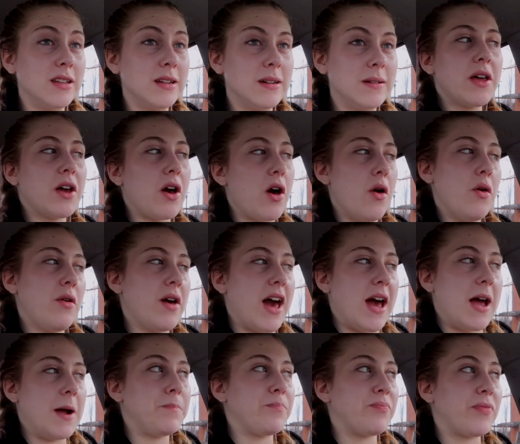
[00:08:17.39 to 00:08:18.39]
Because I'm like,
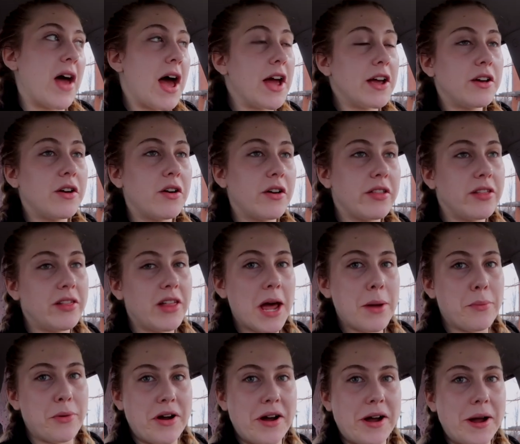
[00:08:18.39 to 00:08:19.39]
okay, I could go to the
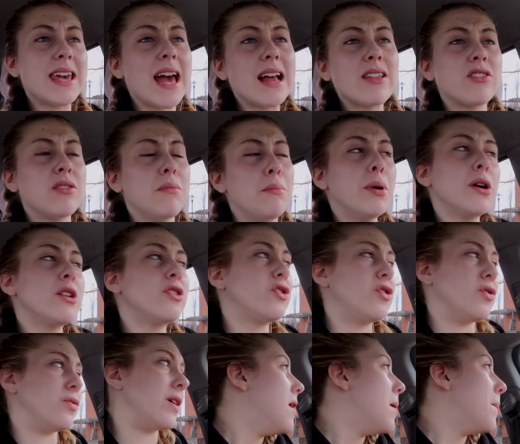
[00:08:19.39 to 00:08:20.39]
library, get some books
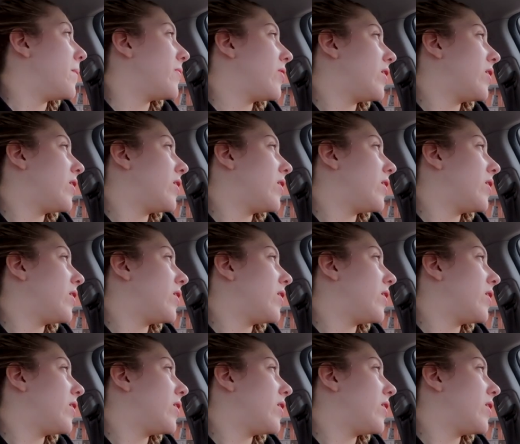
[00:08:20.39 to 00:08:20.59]
to read.